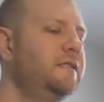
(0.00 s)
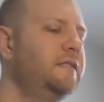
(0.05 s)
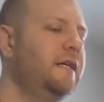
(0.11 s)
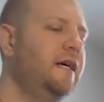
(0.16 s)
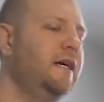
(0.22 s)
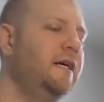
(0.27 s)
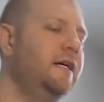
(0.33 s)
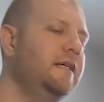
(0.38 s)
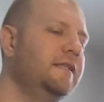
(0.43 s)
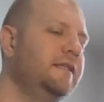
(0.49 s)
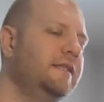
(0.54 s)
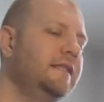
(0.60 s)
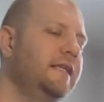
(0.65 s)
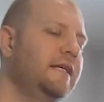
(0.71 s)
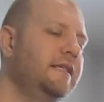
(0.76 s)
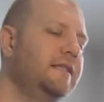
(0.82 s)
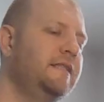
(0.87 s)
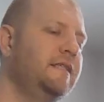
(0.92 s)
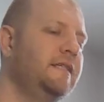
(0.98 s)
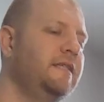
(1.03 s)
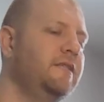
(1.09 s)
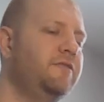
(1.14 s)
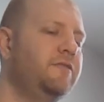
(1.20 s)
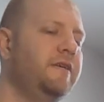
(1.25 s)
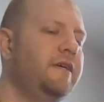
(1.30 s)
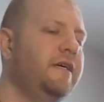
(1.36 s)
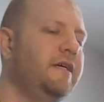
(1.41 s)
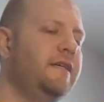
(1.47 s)
Ta-nakthin,
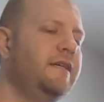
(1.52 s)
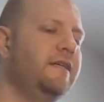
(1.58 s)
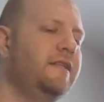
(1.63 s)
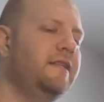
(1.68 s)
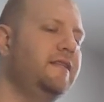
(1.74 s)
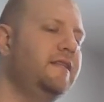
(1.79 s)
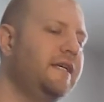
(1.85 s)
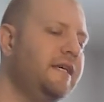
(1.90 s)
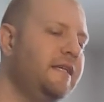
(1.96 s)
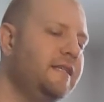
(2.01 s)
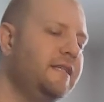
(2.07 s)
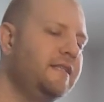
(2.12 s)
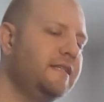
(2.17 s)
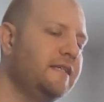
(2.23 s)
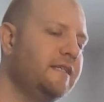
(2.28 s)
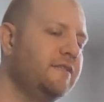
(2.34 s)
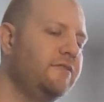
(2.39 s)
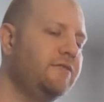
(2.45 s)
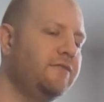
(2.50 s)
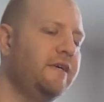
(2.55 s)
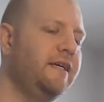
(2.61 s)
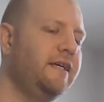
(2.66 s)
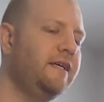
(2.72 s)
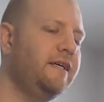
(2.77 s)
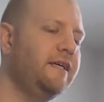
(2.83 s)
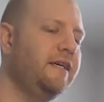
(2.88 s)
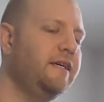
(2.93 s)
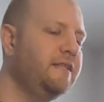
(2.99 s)
trekhethete,
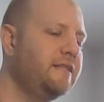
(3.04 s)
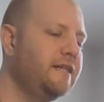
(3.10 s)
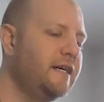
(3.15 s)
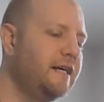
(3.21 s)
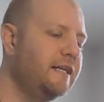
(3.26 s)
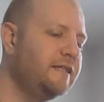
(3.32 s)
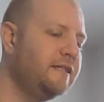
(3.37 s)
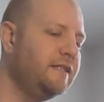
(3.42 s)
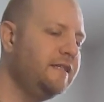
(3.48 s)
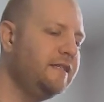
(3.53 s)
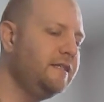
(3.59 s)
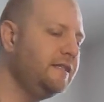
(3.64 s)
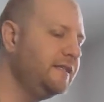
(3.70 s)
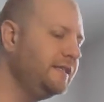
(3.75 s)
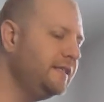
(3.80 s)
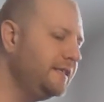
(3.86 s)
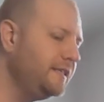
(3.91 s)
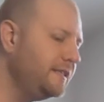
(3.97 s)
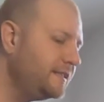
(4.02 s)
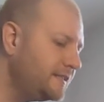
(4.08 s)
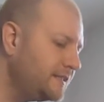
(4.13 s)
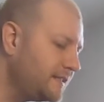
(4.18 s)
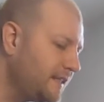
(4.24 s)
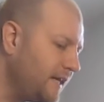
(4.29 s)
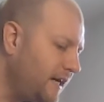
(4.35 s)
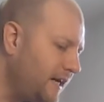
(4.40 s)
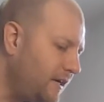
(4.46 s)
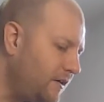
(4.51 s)
trekhetathi,
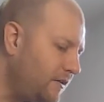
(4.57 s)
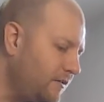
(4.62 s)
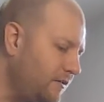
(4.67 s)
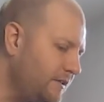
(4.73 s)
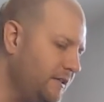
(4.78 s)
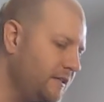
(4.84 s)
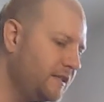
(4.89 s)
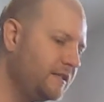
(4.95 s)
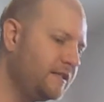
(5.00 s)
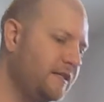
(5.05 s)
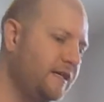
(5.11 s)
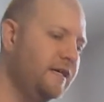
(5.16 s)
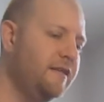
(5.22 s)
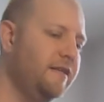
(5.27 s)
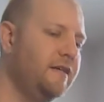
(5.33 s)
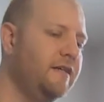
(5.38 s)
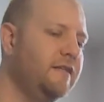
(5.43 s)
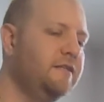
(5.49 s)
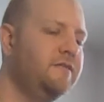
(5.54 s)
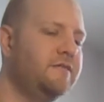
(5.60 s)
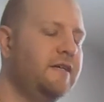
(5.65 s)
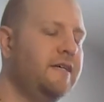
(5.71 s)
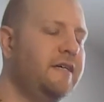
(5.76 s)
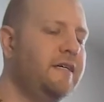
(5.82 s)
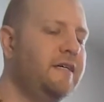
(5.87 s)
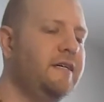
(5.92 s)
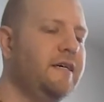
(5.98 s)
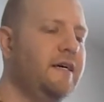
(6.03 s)
ta, only the ta there,
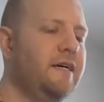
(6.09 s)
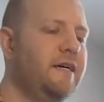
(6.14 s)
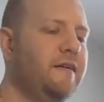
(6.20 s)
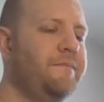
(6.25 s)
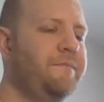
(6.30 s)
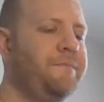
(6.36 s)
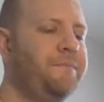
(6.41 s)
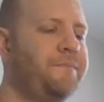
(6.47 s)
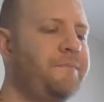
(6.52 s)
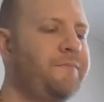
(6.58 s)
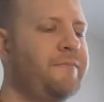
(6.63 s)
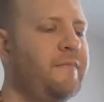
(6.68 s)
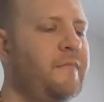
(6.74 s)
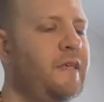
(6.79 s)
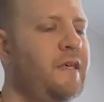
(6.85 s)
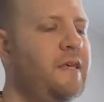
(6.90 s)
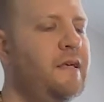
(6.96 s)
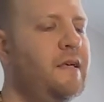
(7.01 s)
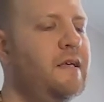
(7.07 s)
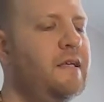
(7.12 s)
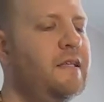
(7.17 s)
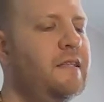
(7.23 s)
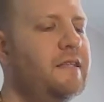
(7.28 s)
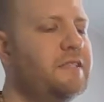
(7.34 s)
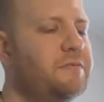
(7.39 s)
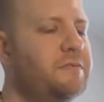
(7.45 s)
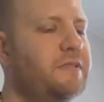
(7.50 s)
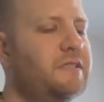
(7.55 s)
trekhe.
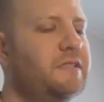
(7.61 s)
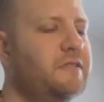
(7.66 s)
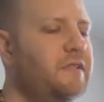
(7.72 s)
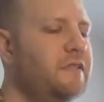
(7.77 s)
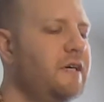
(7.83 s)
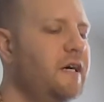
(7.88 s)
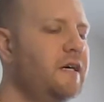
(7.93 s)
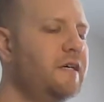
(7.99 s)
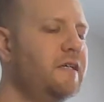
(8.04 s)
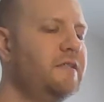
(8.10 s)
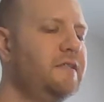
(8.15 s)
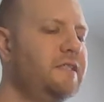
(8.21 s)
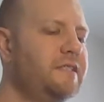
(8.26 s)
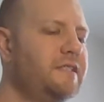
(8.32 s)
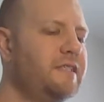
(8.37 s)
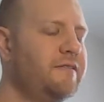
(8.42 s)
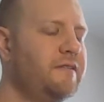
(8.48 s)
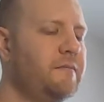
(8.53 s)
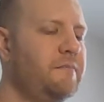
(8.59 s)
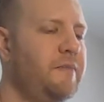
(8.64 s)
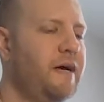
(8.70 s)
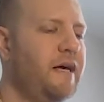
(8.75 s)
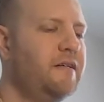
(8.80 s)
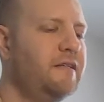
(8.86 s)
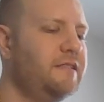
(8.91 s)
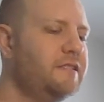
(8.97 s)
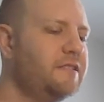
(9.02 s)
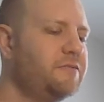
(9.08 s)
This one's a little hard because you have to
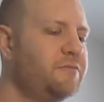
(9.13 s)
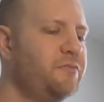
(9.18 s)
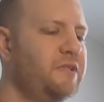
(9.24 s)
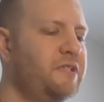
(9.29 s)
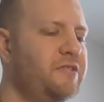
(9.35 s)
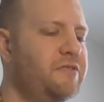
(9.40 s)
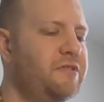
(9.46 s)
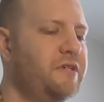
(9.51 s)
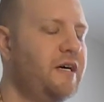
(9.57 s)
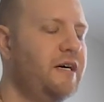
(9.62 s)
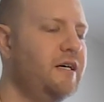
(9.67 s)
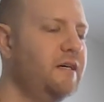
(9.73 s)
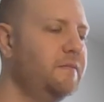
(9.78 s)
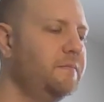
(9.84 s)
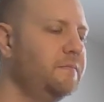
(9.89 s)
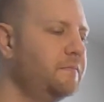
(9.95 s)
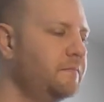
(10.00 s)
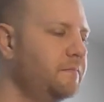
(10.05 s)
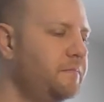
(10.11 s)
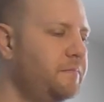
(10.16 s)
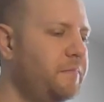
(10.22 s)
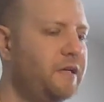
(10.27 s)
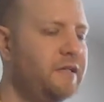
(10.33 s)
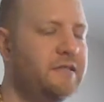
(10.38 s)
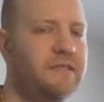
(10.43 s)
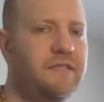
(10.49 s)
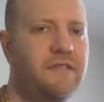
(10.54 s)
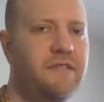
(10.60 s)
balance which
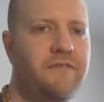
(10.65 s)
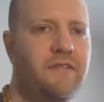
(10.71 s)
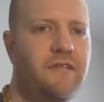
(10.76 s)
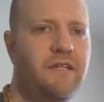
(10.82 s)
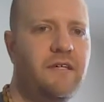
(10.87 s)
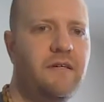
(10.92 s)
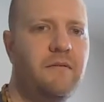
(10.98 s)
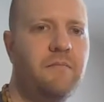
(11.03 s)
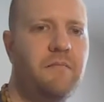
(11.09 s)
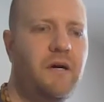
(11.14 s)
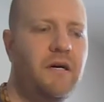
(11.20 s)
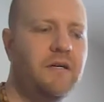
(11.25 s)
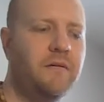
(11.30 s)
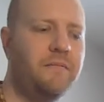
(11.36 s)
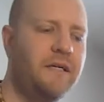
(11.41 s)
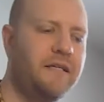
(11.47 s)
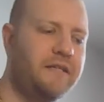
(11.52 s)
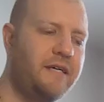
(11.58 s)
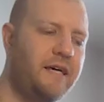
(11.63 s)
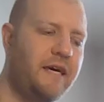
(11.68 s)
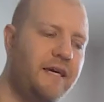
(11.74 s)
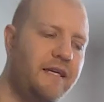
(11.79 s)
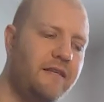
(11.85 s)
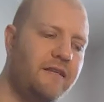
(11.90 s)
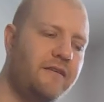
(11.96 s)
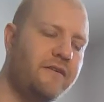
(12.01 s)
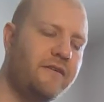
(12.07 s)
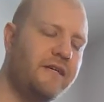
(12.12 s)
parts of the bottom end K
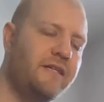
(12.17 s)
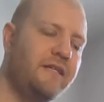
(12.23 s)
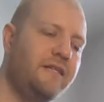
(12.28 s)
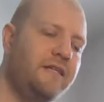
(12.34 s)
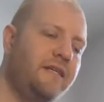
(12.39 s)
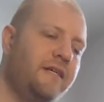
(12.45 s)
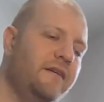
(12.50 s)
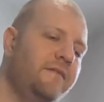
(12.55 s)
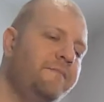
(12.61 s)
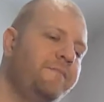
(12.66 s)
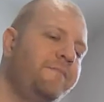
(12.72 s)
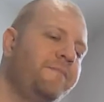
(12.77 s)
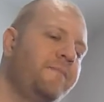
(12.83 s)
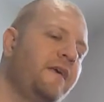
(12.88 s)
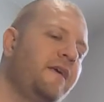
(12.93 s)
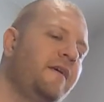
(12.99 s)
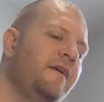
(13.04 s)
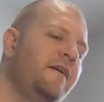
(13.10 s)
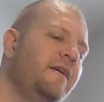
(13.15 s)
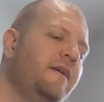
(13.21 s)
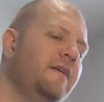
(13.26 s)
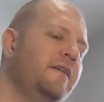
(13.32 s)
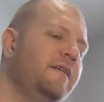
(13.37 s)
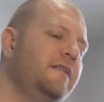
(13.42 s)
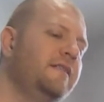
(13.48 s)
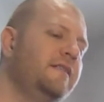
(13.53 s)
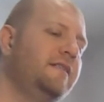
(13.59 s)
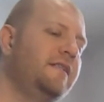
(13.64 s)
that you're hitting here.
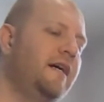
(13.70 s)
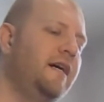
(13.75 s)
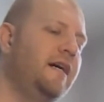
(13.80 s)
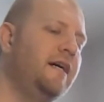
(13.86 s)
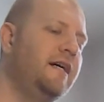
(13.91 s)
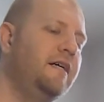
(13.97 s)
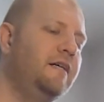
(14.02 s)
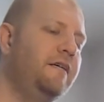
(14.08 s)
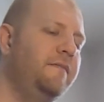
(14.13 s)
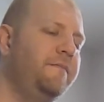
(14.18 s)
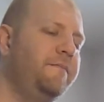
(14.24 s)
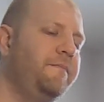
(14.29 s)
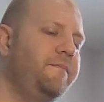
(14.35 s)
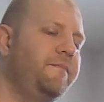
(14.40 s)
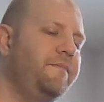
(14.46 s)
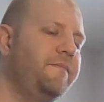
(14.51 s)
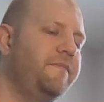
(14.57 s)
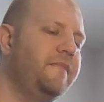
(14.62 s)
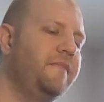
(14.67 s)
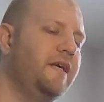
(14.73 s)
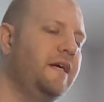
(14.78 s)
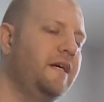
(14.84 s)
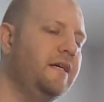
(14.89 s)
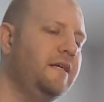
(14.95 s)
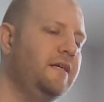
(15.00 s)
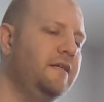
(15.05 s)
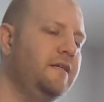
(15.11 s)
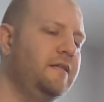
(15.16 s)

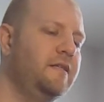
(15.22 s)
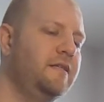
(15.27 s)
Ta-nakthin,